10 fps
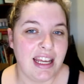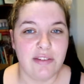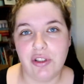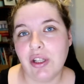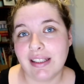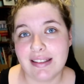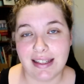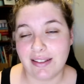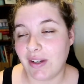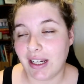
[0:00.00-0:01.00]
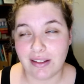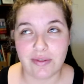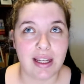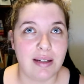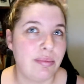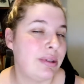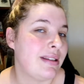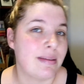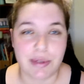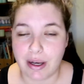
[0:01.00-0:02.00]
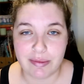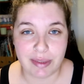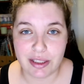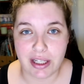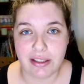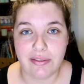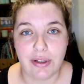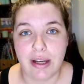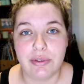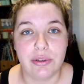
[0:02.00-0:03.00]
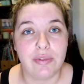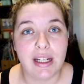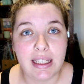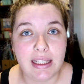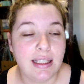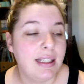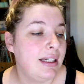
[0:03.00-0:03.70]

If you like the sound of any of that, please subscribe to my channel if you haven't already.